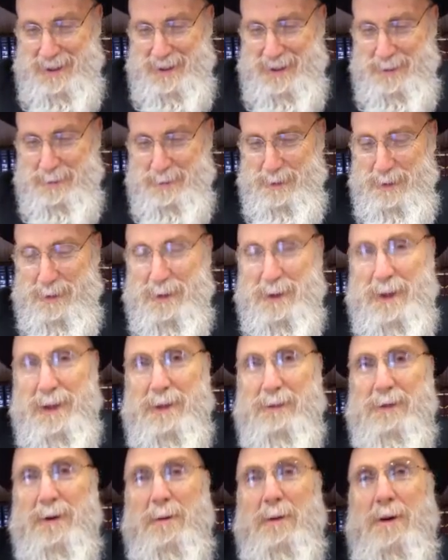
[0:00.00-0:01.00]
and we're
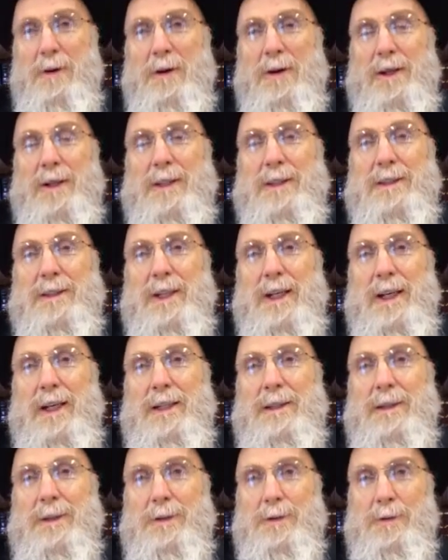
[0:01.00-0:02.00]
learning from Chok
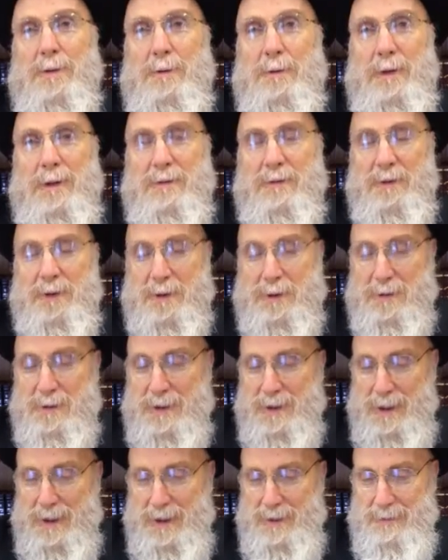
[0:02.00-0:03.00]
L'Israel, the Ketubim for
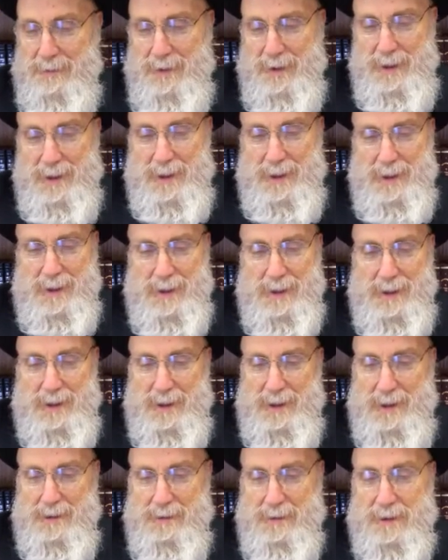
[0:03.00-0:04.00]
today,
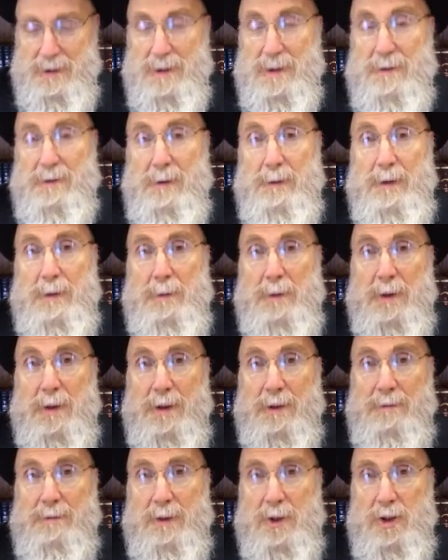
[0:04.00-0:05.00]
which is from the
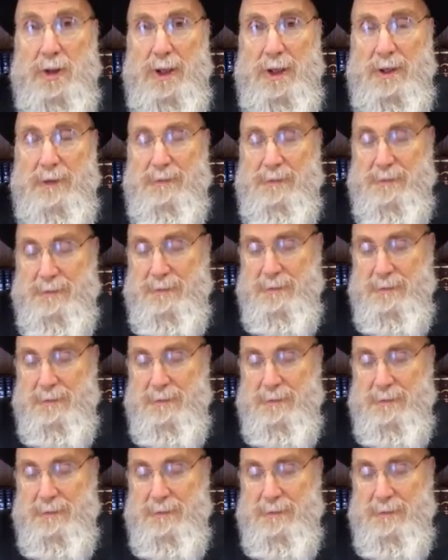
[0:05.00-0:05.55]
book of Mishlei.